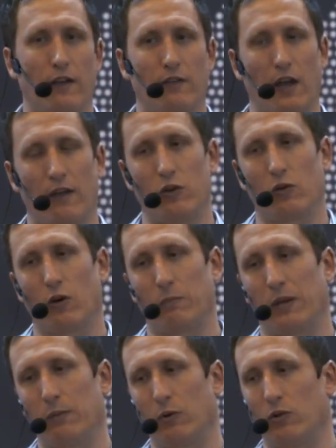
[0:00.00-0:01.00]
have you got
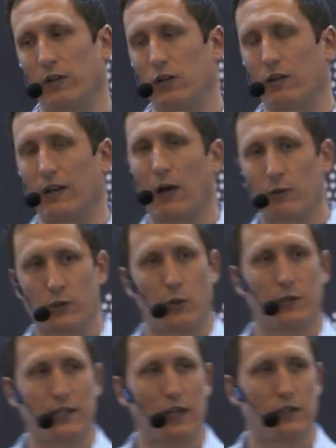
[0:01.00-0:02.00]
people that you can outsource
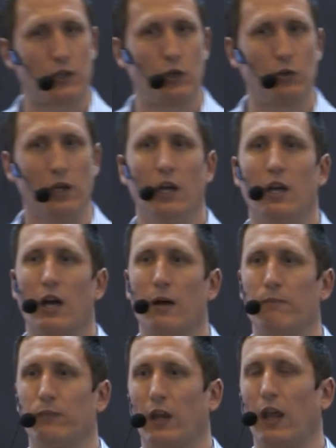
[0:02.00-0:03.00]
that to?
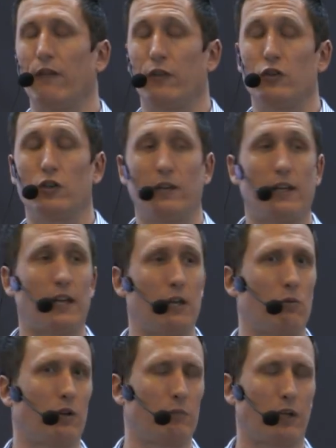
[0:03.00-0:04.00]
If you do need
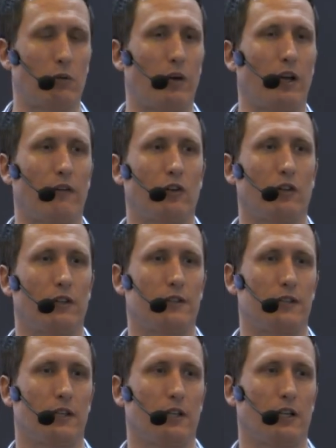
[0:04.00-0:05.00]
anyone, by the way,
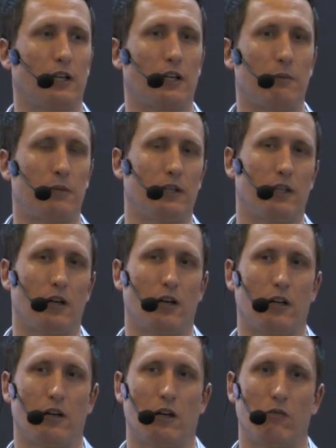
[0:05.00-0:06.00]
there's a company that
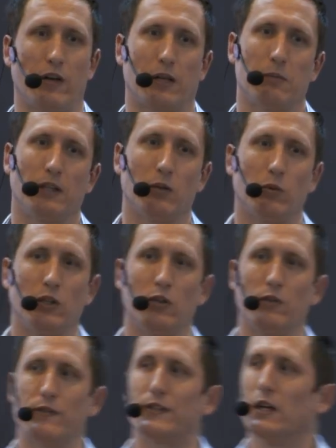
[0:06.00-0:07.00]
I recommend that we
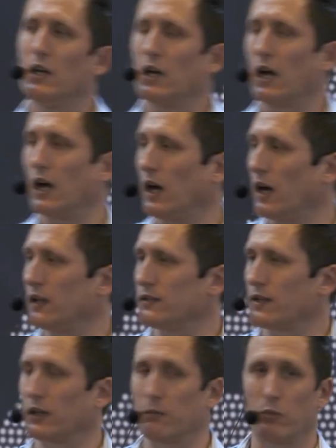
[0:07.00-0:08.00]
use,
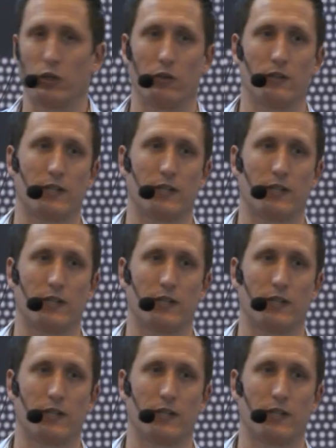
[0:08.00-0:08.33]
and I can put you in